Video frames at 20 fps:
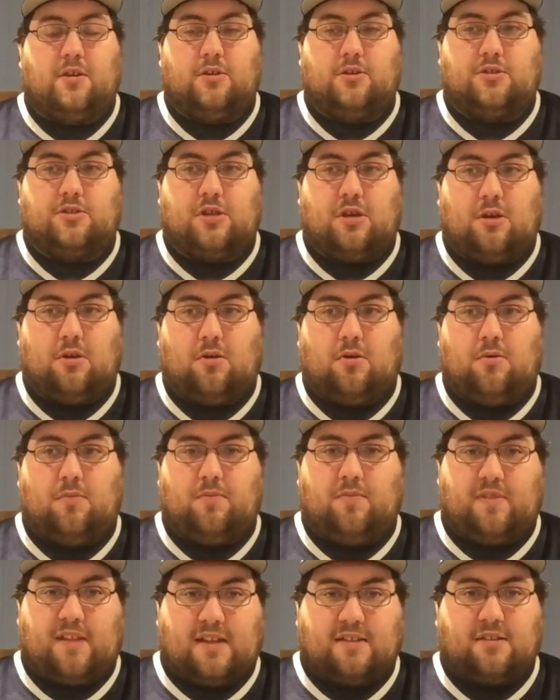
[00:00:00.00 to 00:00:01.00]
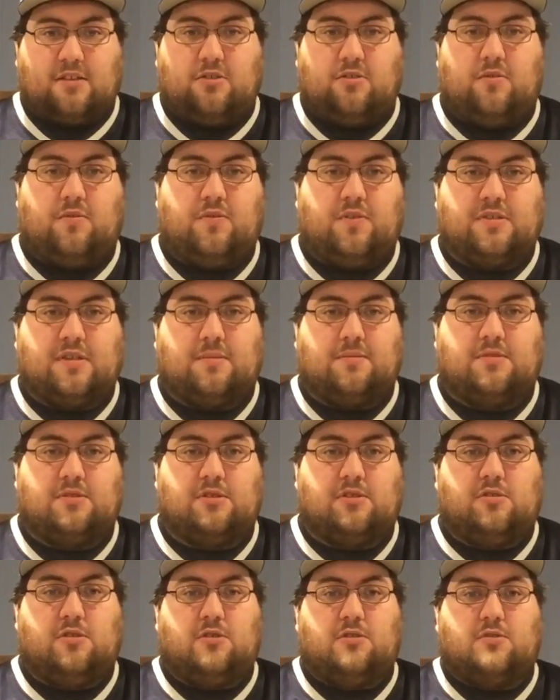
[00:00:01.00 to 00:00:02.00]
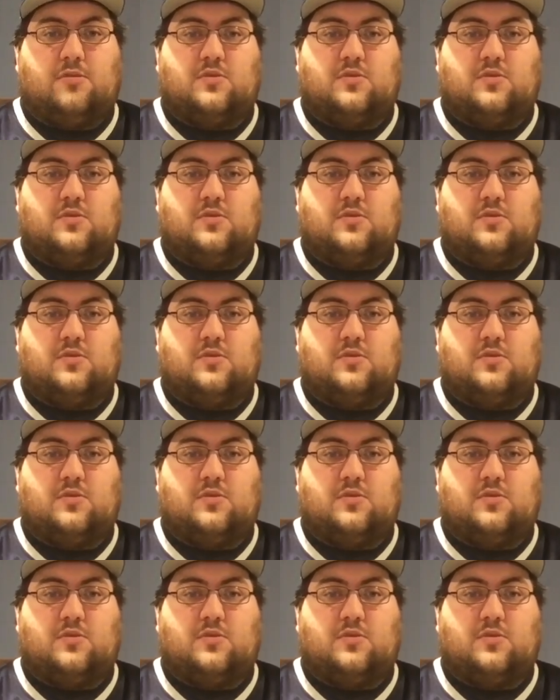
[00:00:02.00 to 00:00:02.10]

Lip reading: So that's going to do it for this episode.